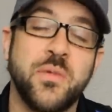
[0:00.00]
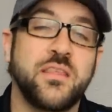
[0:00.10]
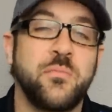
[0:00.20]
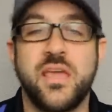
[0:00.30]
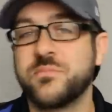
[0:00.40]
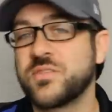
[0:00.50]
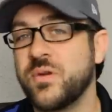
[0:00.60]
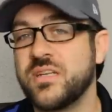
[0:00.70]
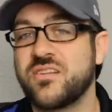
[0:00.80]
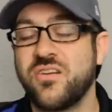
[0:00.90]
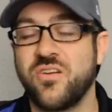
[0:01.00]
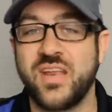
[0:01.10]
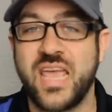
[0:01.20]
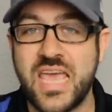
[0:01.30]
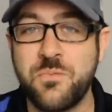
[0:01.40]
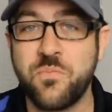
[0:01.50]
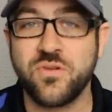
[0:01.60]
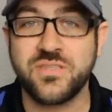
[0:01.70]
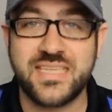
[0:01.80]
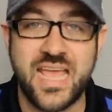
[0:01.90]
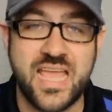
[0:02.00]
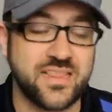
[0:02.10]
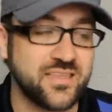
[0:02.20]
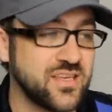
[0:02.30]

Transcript: Monthly Mayhem is going to start on April 10th,